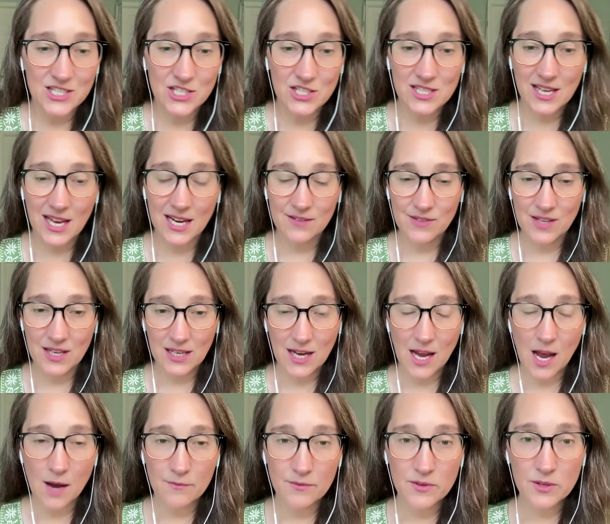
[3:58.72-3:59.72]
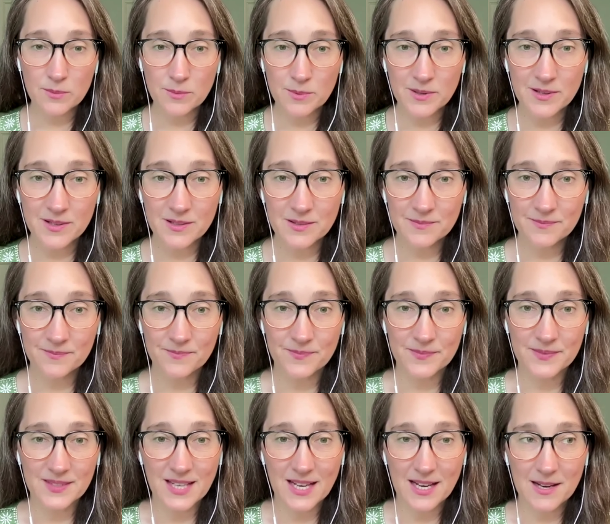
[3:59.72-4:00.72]
just kind of get comfortable.
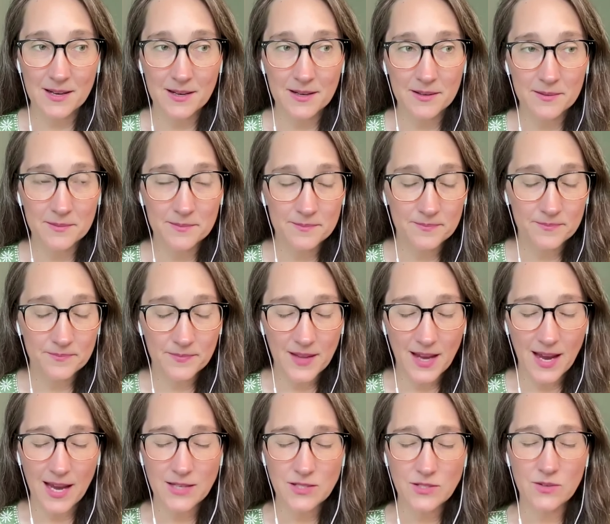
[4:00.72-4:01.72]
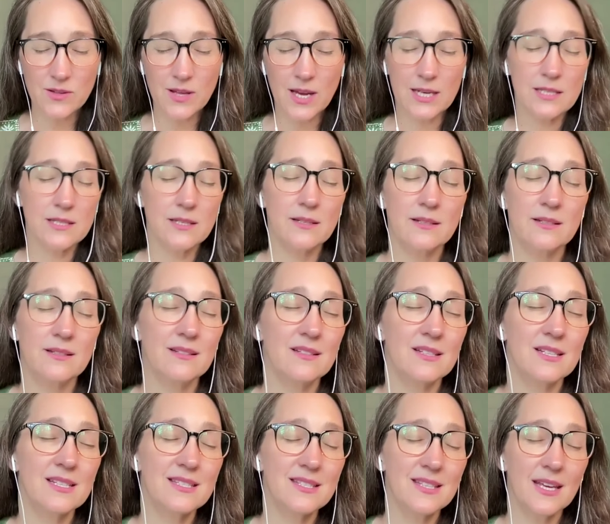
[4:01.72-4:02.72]
Um, I do like to,
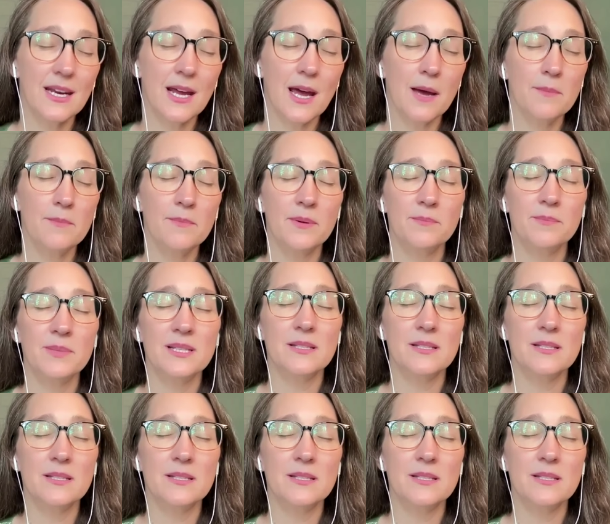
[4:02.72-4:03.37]
to sit up, but